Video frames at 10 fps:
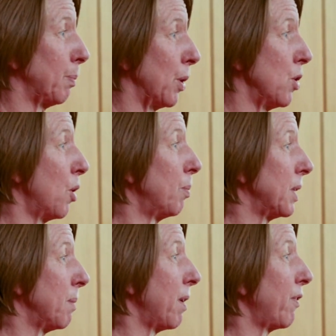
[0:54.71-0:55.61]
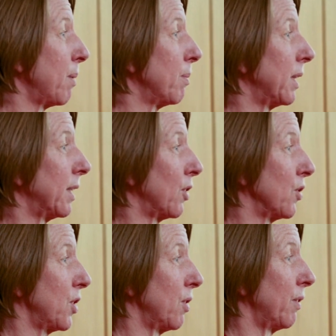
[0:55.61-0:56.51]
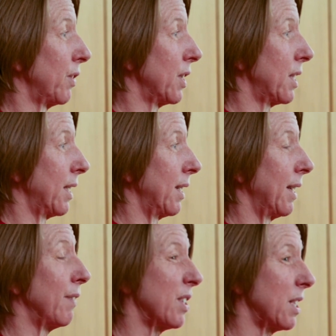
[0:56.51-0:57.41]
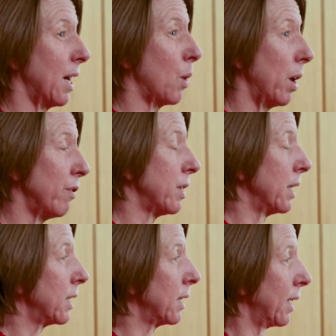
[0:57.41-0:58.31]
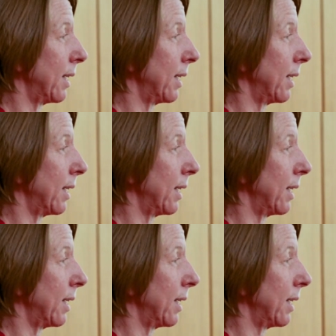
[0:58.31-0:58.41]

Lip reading: but nobody in my family had gone to university, and I have to say I quite resented the